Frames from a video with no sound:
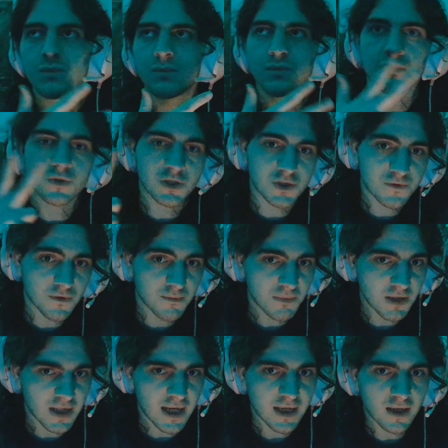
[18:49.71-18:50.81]
which is from
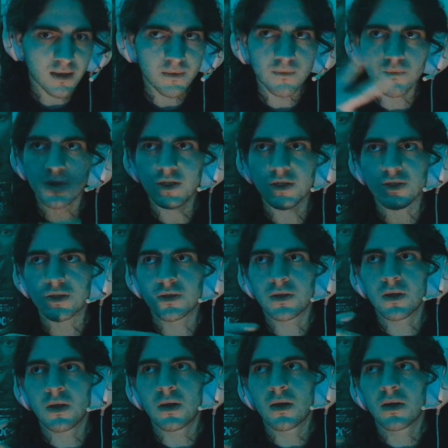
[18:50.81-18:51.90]
Millennium, which
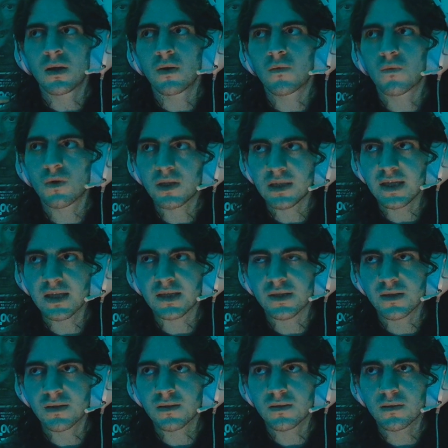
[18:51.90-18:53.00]

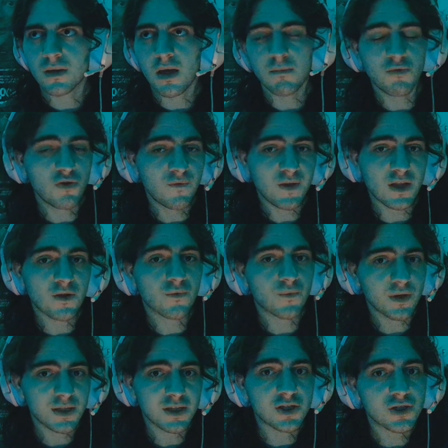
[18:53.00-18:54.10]
released a movie that
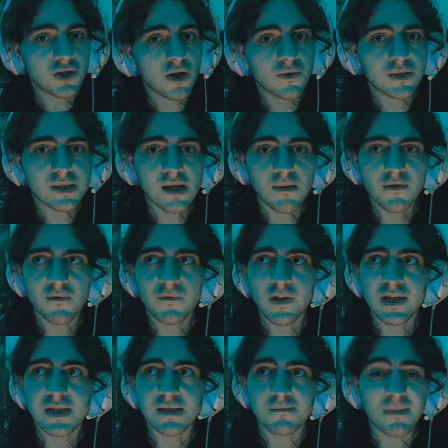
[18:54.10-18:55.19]
really showed some of
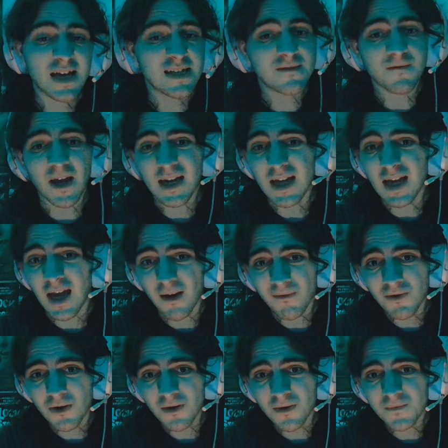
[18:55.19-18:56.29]
his best fighting
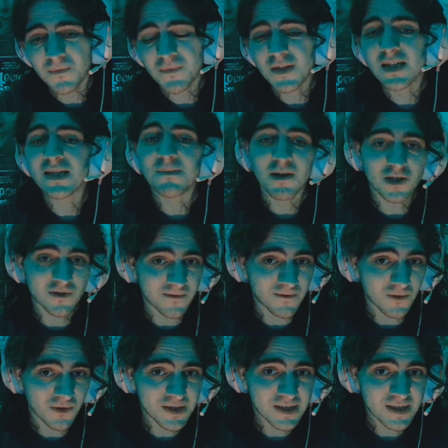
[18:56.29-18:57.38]
ever, Special
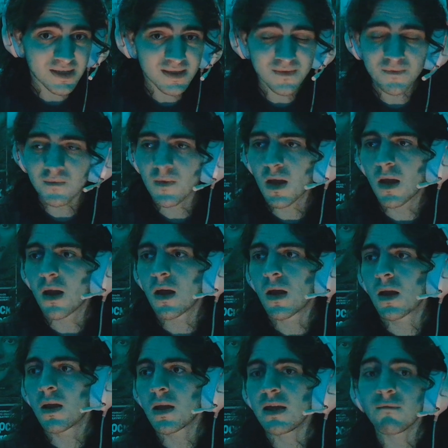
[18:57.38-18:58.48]
Forces.
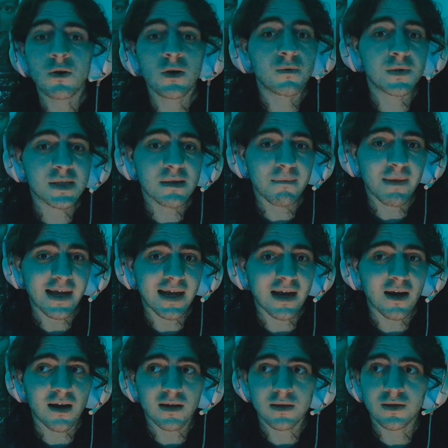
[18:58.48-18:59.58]
Even though he wasn't the main
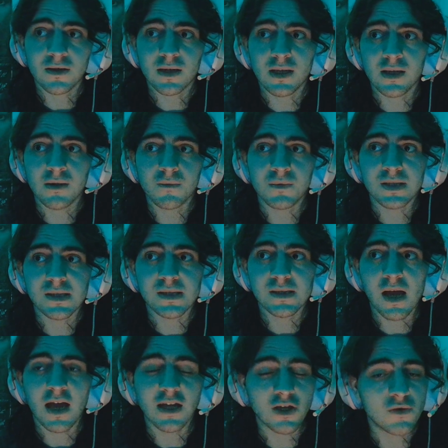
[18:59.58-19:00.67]
character, he was
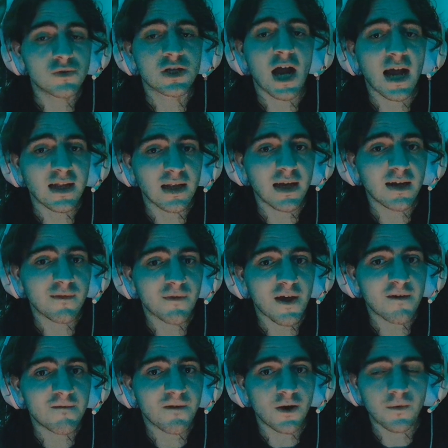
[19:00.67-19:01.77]
a huge highlight of that
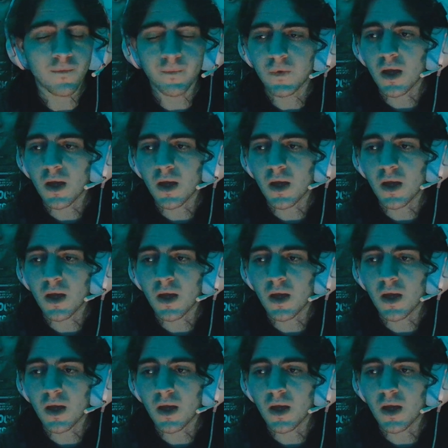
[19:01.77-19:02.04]
film.